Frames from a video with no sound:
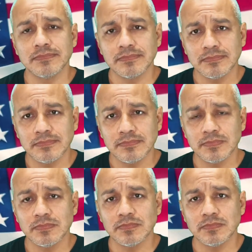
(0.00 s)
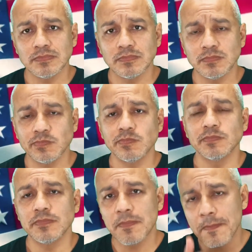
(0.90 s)

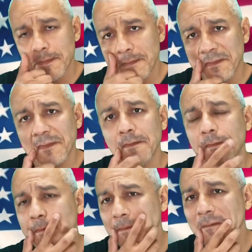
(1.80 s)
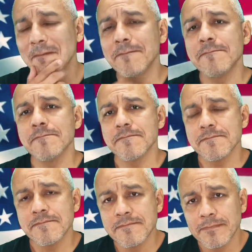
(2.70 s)

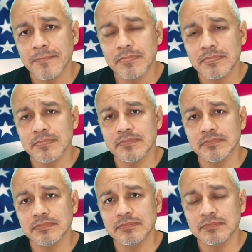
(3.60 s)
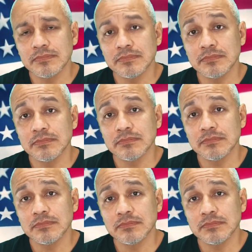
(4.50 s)
This person isn't speaking.